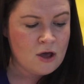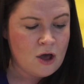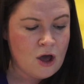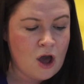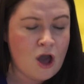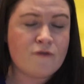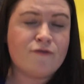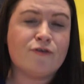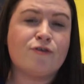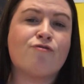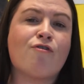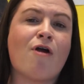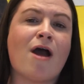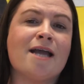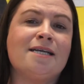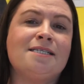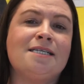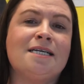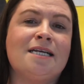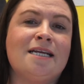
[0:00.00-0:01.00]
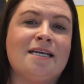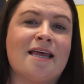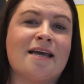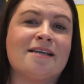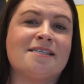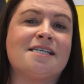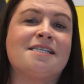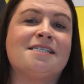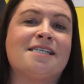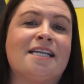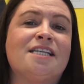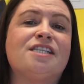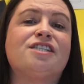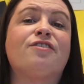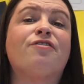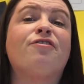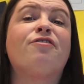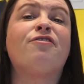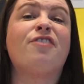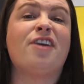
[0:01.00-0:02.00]
Overridingly, there's a sense
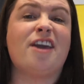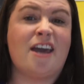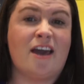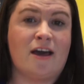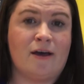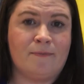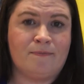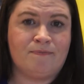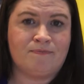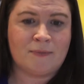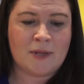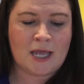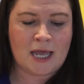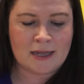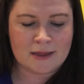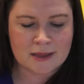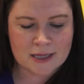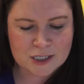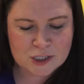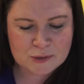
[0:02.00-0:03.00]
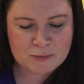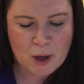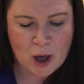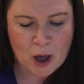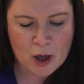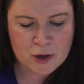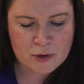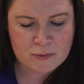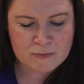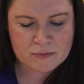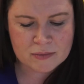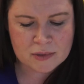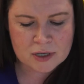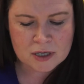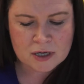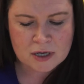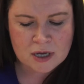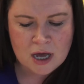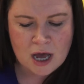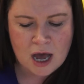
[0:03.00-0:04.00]
of fear in this poem.
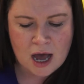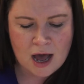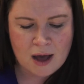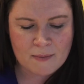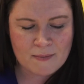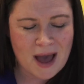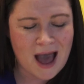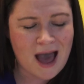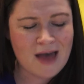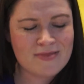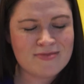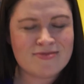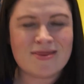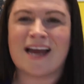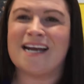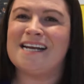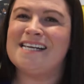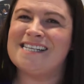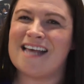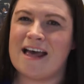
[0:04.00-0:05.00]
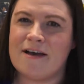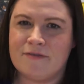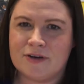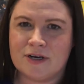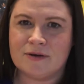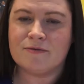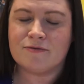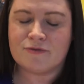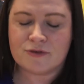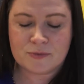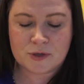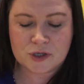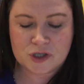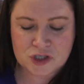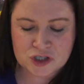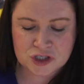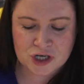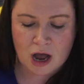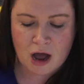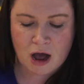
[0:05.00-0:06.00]
And that is evident from the
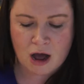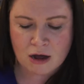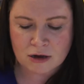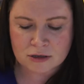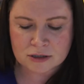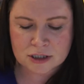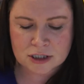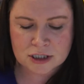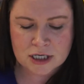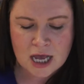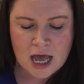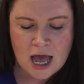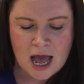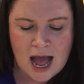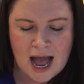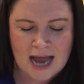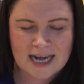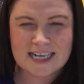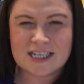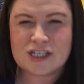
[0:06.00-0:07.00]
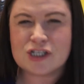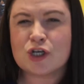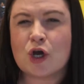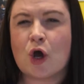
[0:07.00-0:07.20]
start, and it